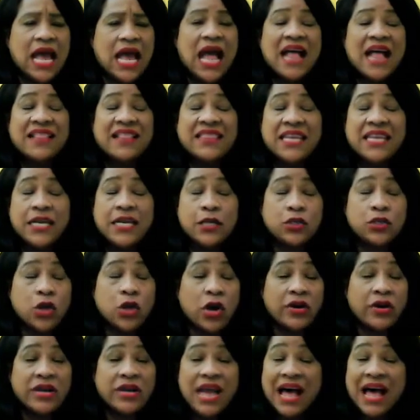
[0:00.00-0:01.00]
These
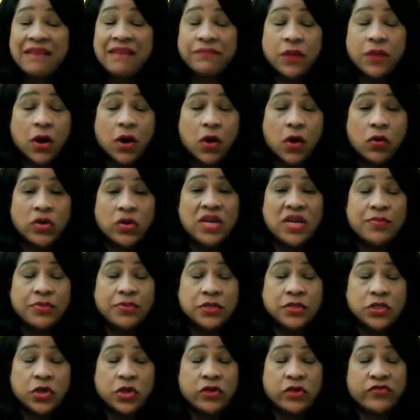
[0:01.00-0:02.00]
are not the only
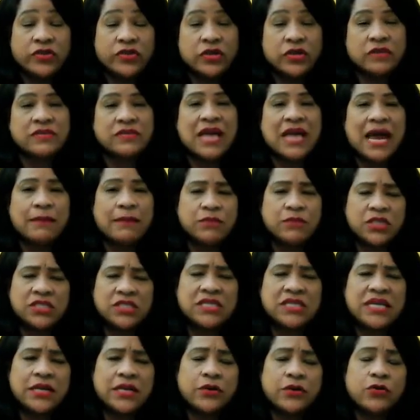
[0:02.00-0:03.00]
preservatives. I'm just
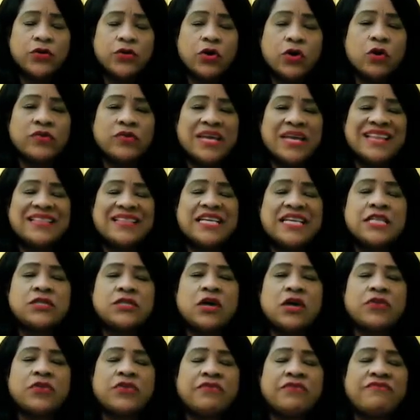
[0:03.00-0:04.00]
letting you know that these
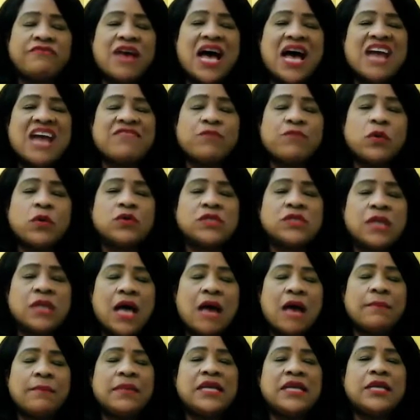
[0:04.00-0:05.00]
are the five most
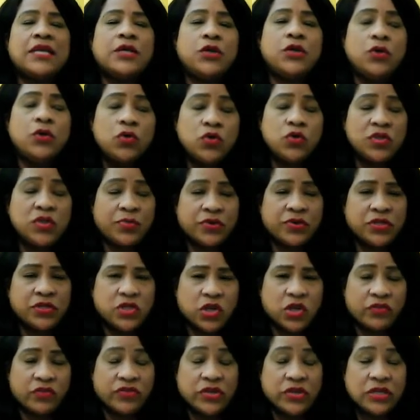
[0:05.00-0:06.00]
commonly used
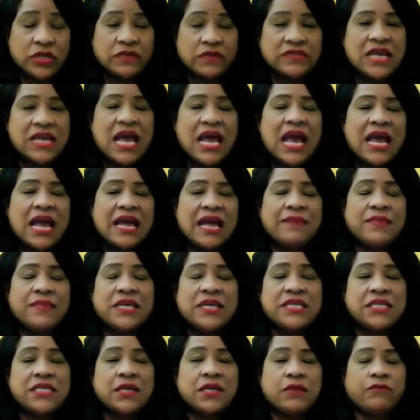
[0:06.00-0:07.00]
preservatives, and
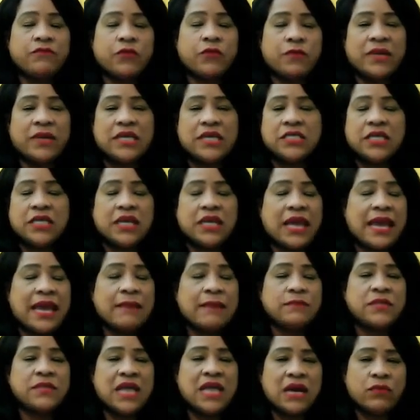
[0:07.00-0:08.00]
this information
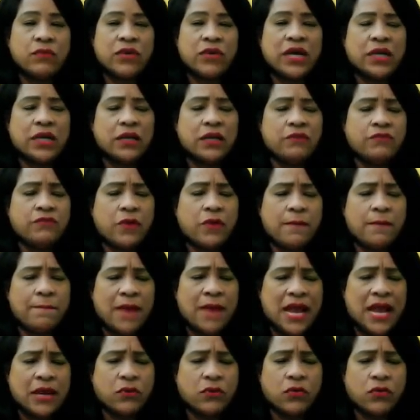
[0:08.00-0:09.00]
came directly from
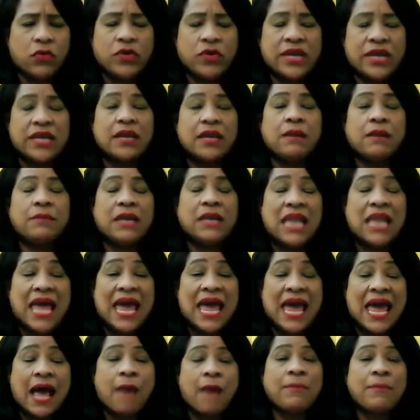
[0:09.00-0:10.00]

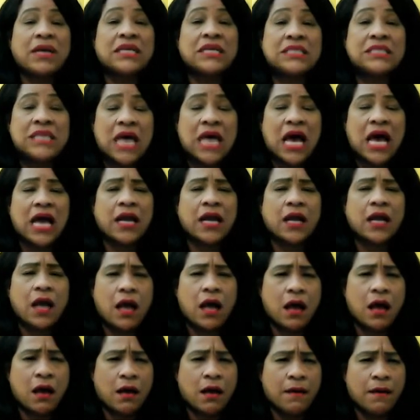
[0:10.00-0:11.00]

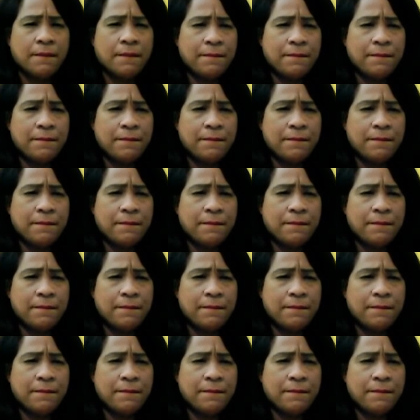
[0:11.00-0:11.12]
microchemlab.com.